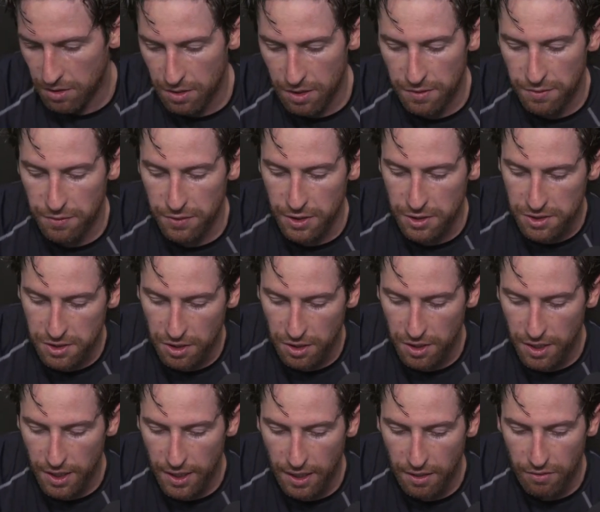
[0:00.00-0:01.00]
it feels good
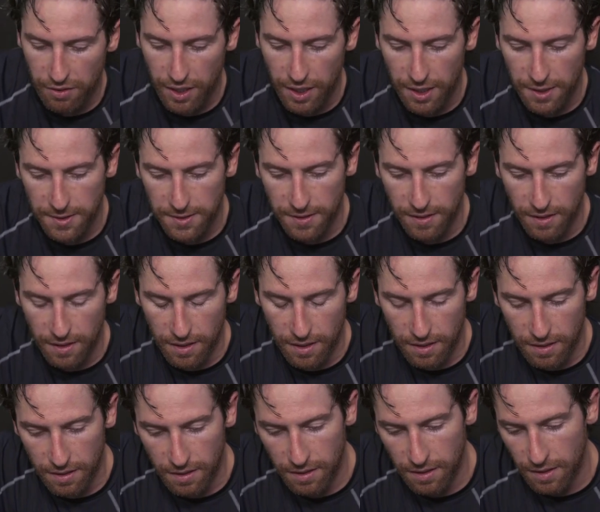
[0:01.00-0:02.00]
to have that
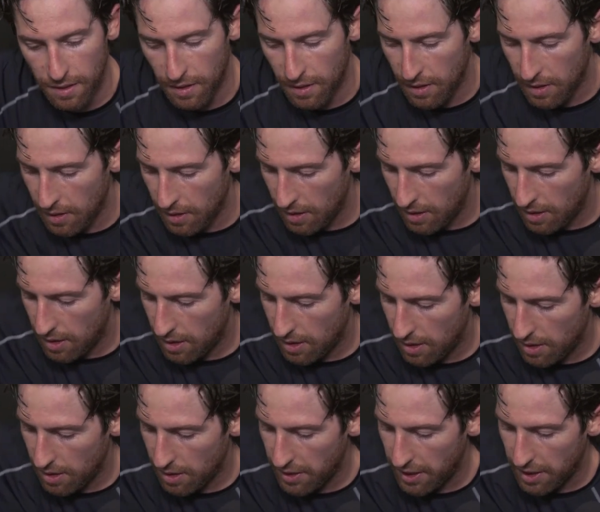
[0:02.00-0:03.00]

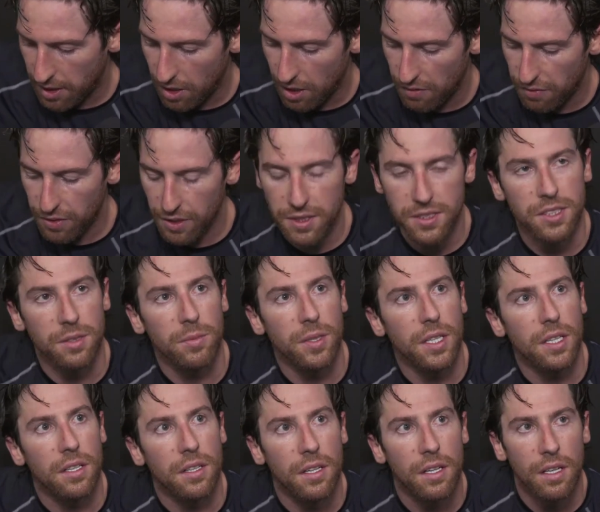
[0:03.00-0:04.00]
that confidence in me
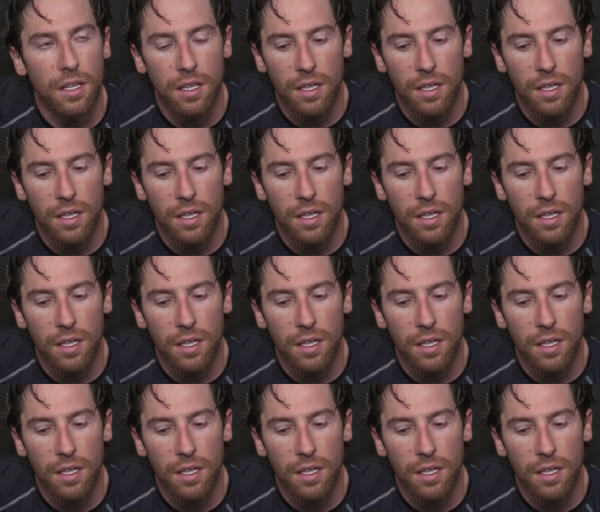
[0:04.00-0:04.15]
and